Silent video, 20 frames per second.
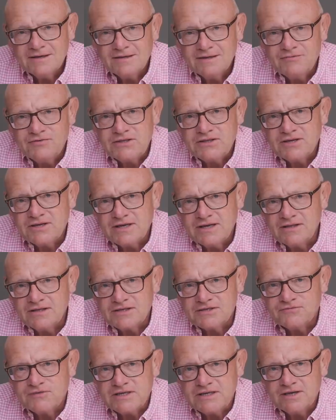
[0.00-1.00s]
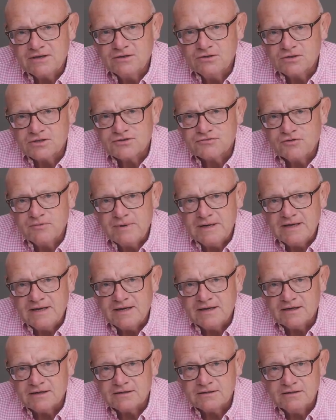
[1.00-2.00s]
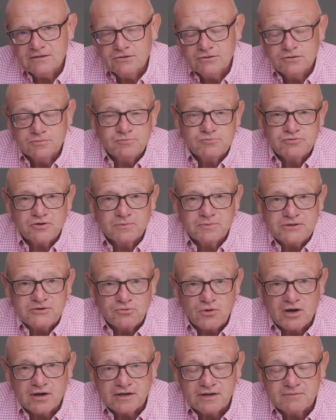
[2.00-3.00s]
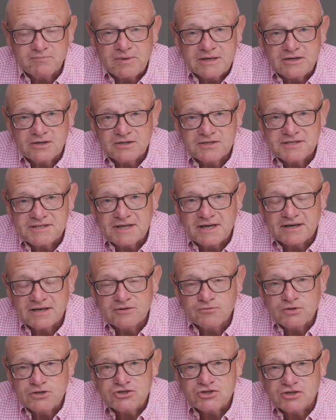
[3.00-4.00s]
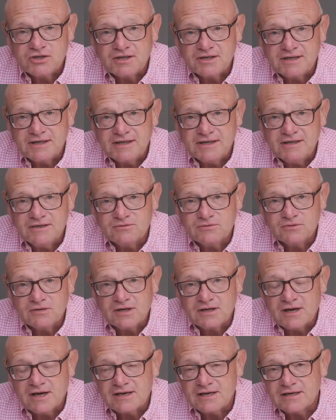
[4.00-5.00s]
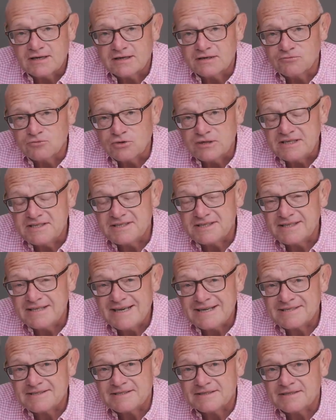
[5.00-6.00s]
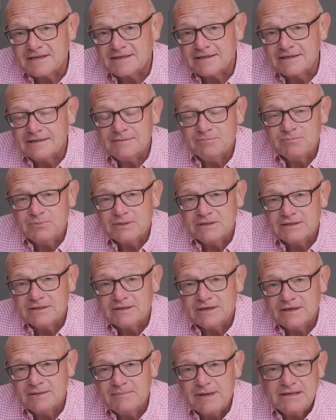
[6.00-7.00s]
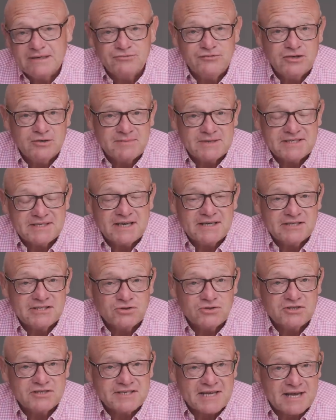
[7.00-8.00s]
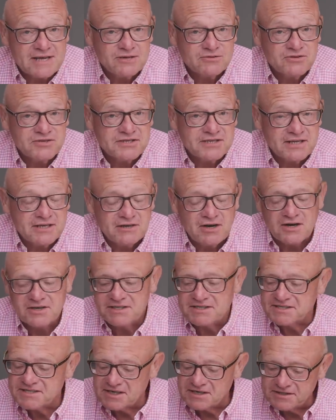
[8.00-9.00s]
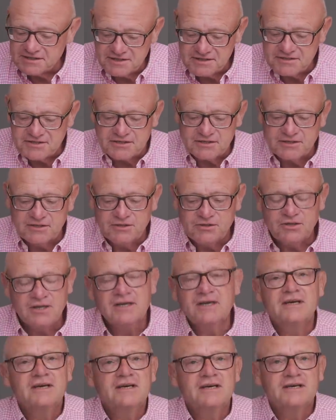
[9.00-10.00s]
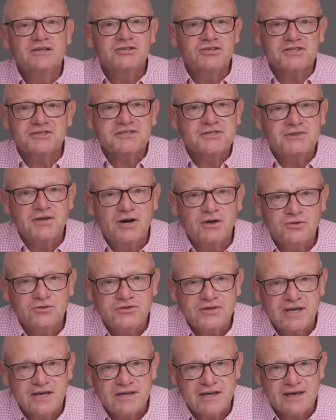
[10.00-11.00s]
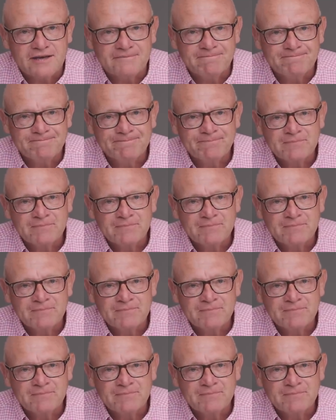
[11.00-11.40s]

If you're thinking this video looks familiar, you're probably right, because I originally released it yesterday, but I made a few mistakes on the sound, so I decided to just do the whole thing again.